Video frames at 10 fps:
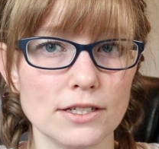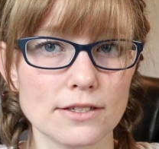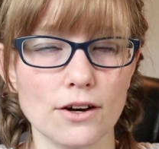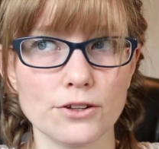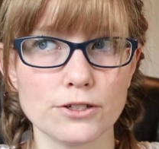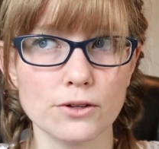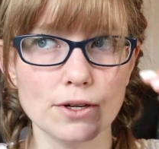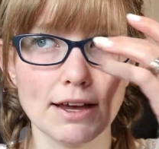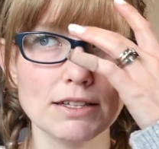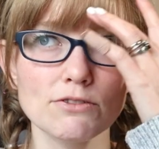is also
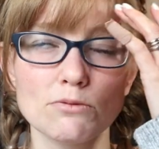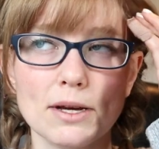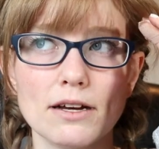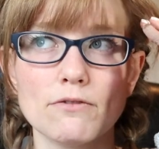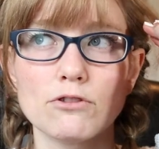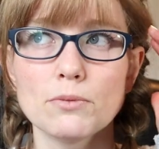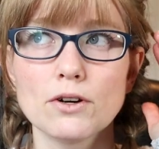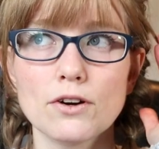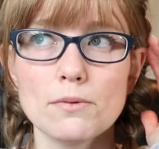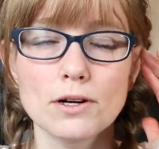counts for
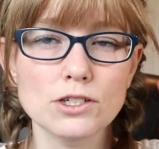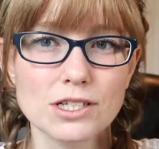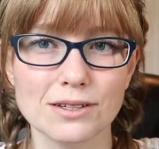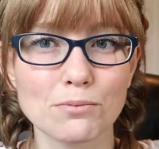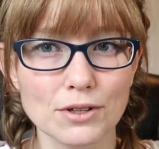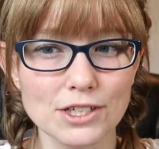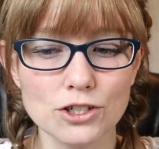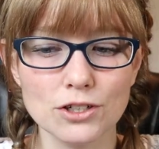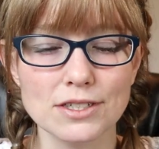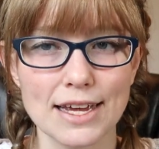middle grade March, because I'm pretty
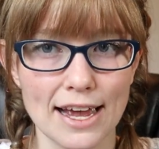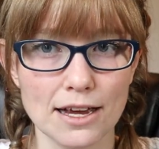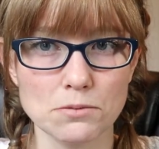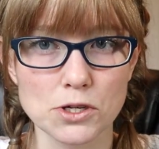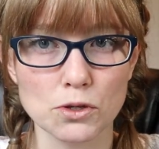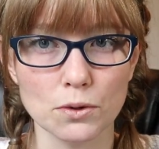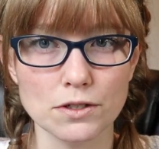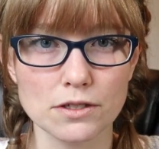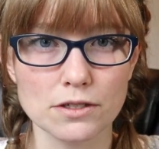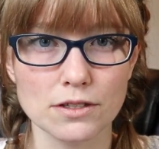sure it's aimed
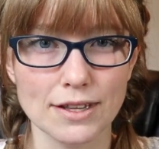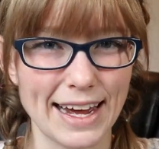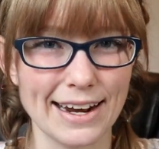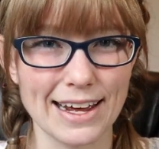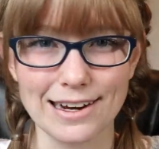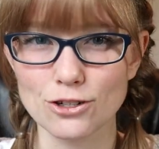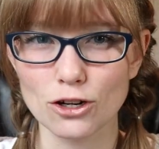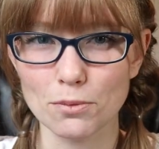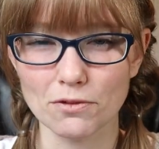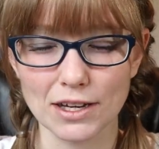towards that age
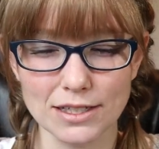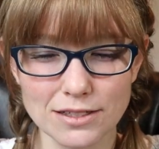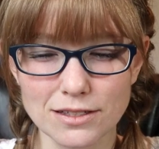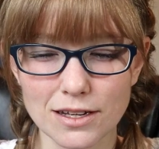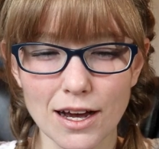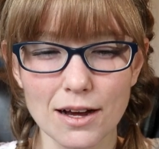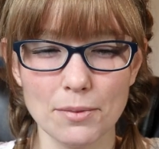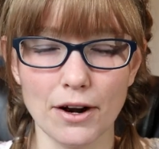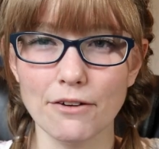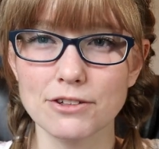group of kids,
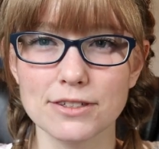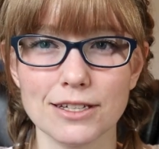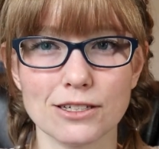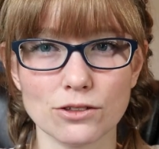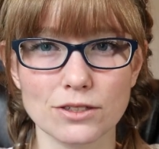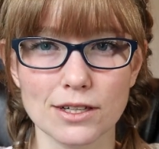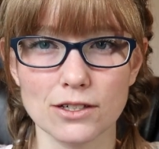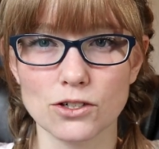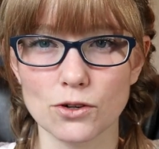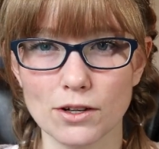but obviously adults
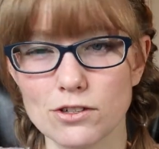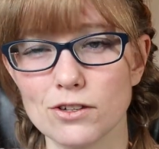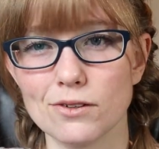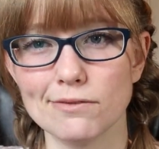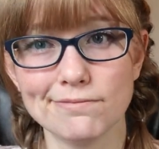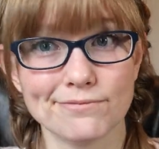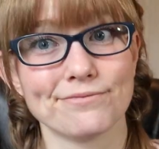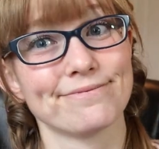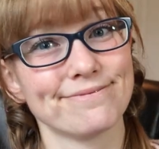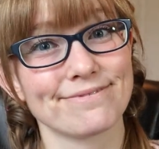can enjoy it too.
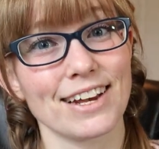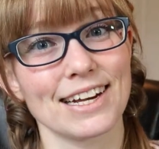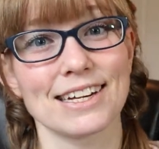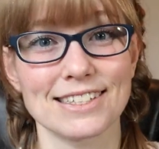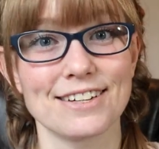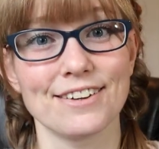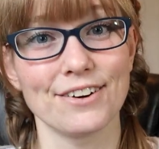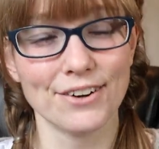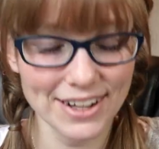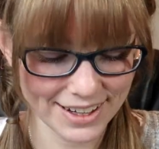Because I
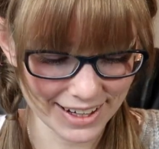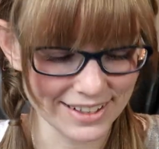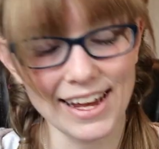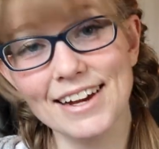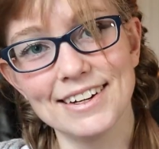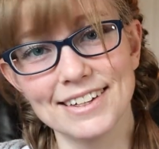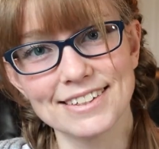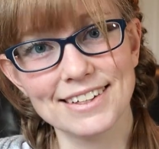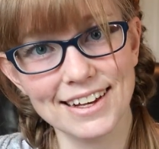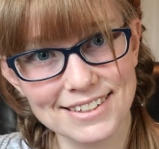do, and Kate
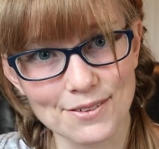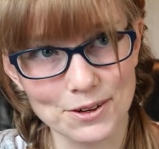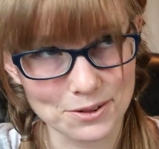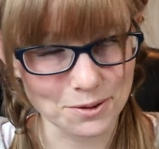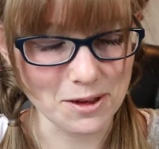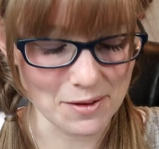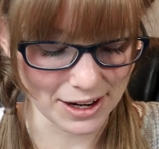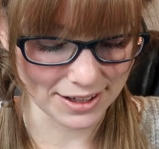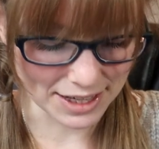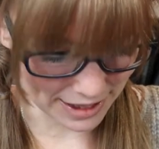does. Kate's the one who told me
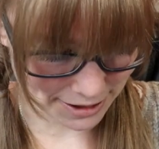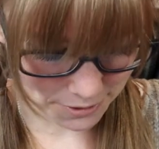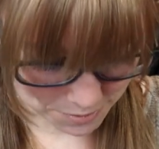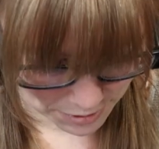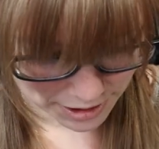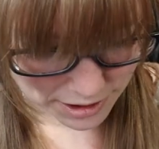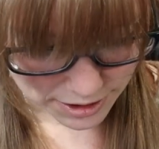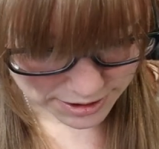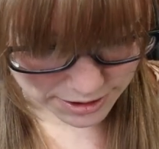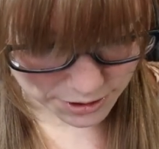about it. Kate Howe.
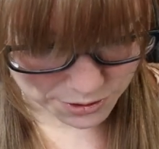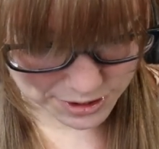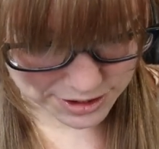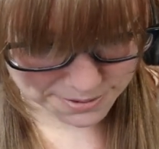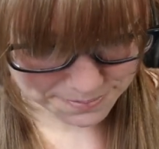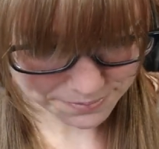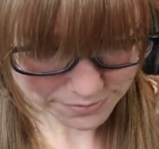So anyways,